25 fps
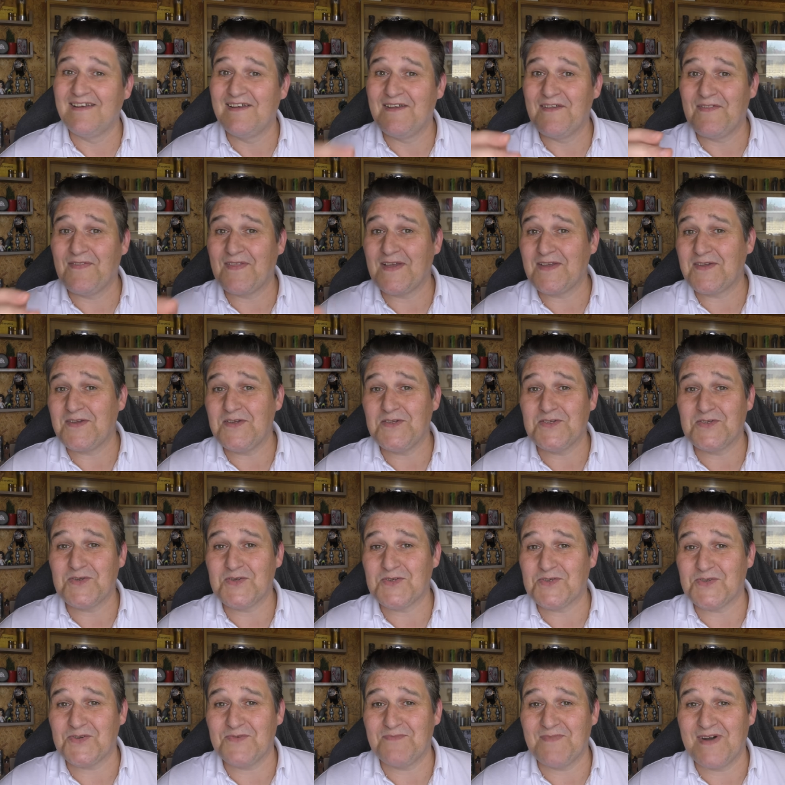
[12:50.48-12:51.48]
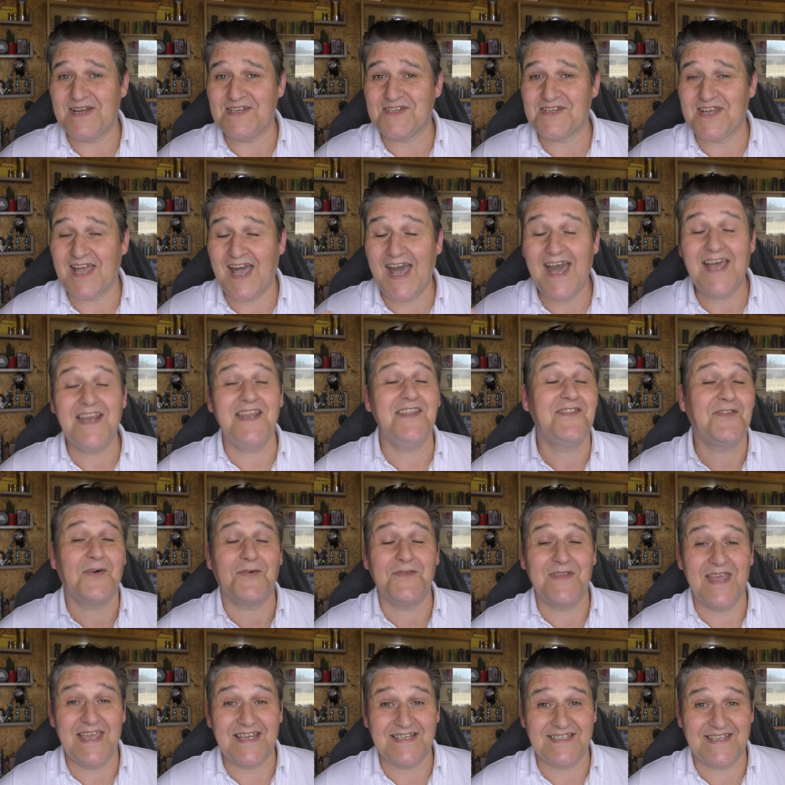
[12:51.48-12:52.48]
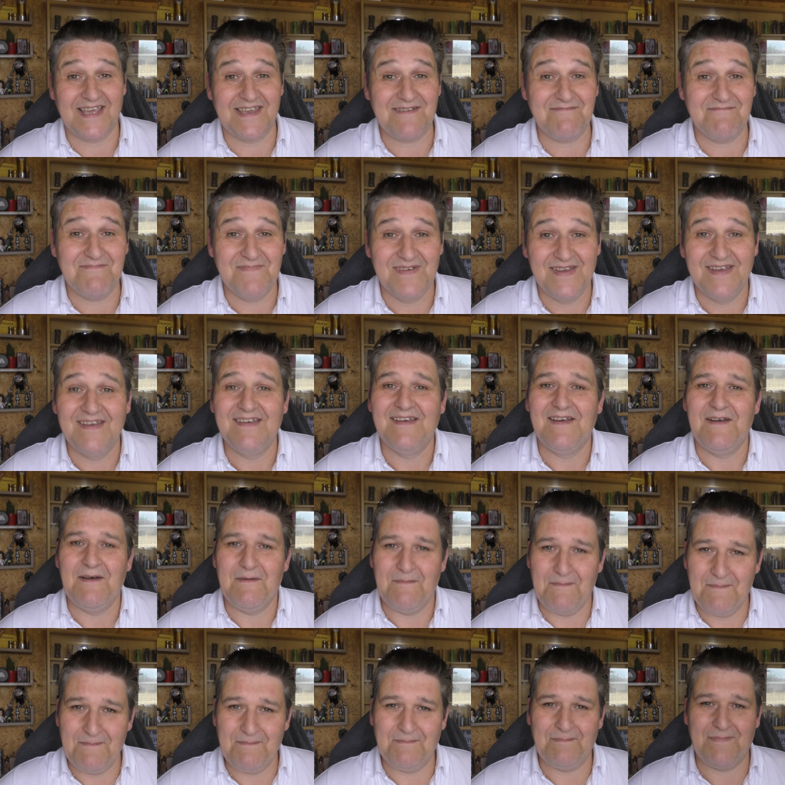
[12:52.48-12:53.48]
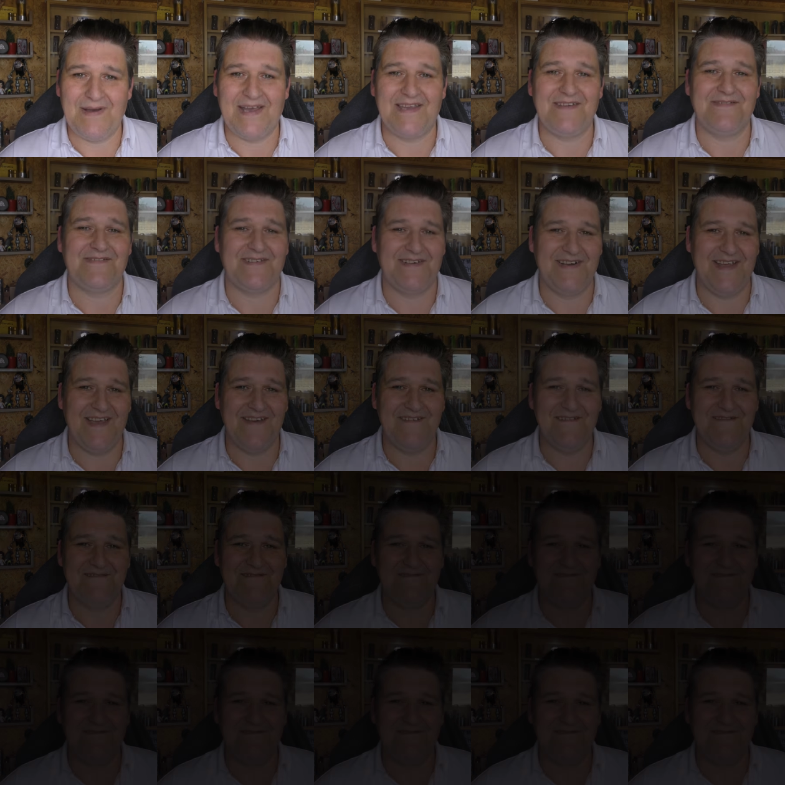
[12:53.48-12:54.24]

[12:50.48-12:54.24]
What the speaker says: thank you so much. And until next time, bye for now.